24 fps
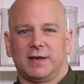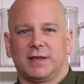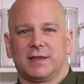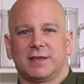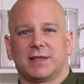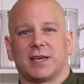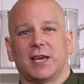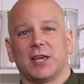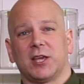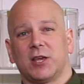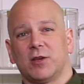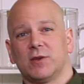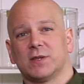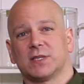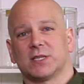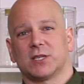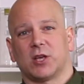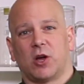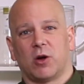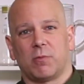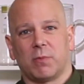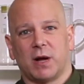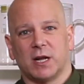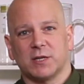Thank you
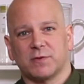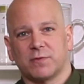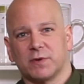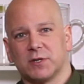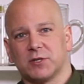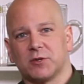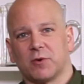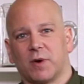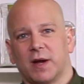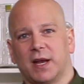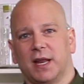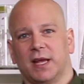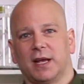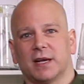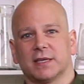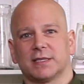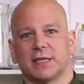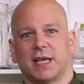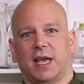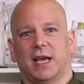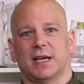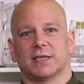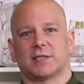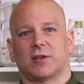so much for joining us
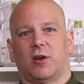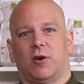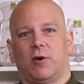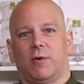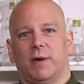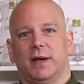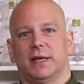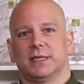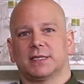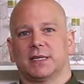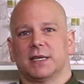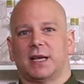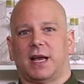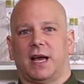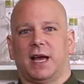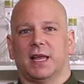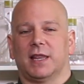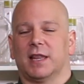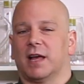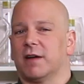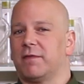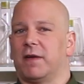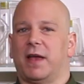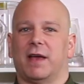as always. I
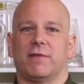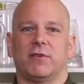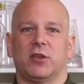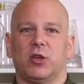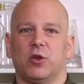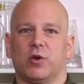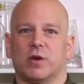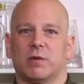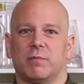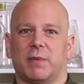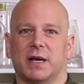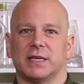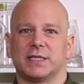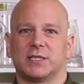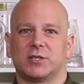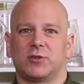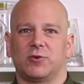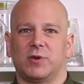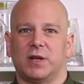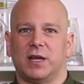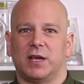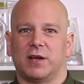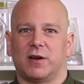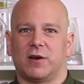love having you in my
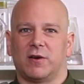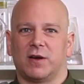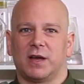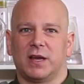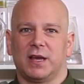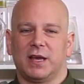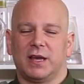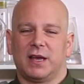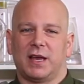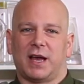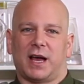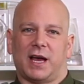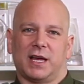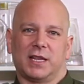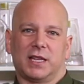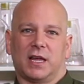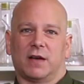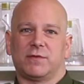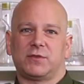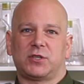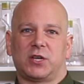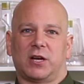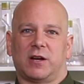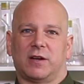studio. I
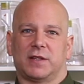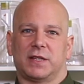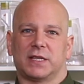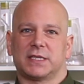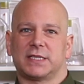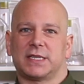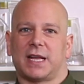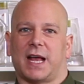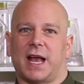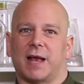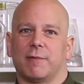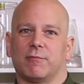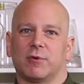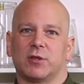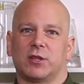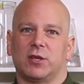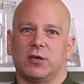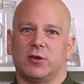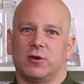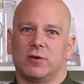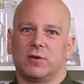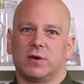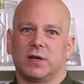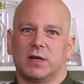love sharing this time with
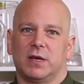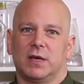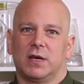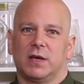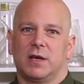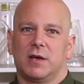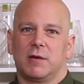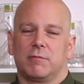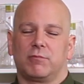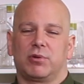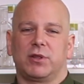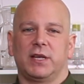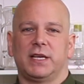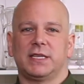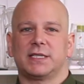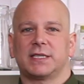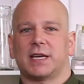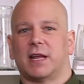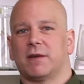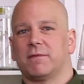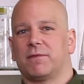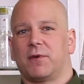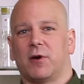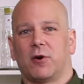you. Please
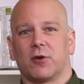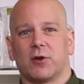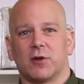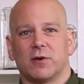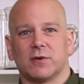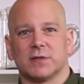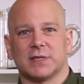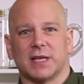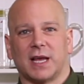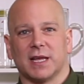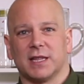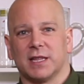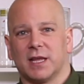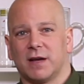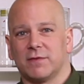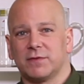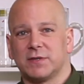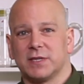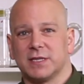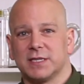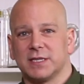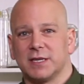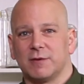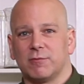send photos. I love
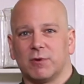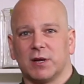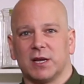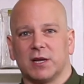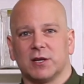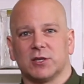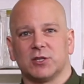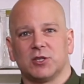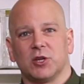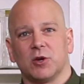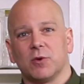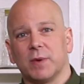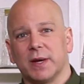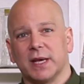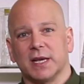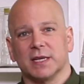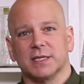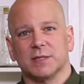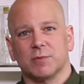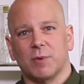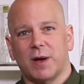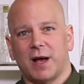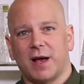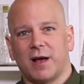to see what you're doing
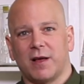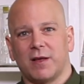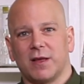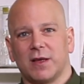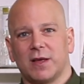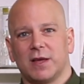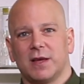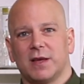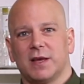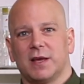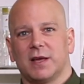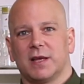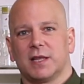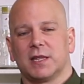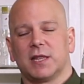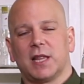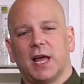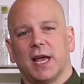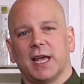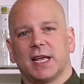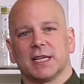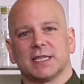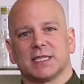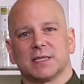as well.
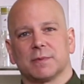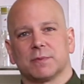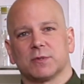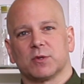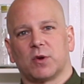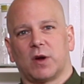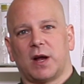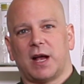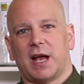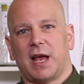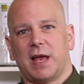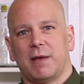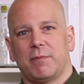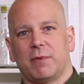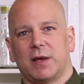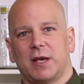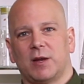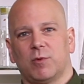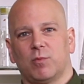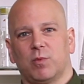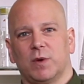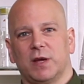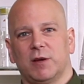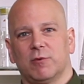Like and subscribe,
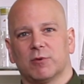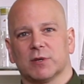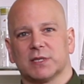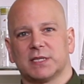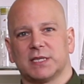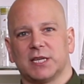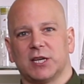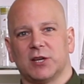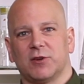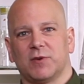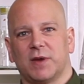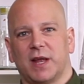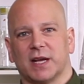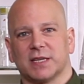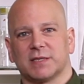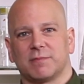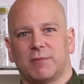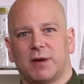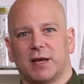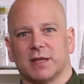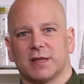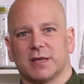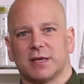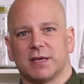and we will see you next
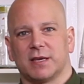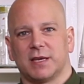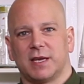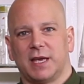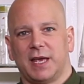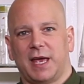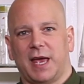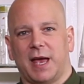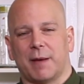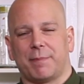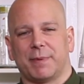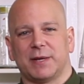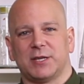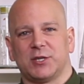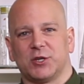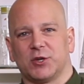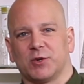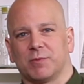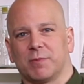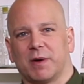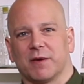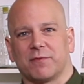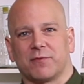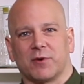month. Happy
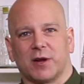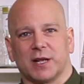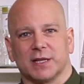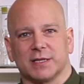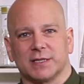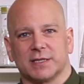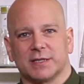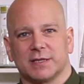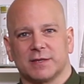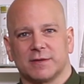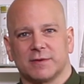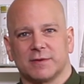June, my friends.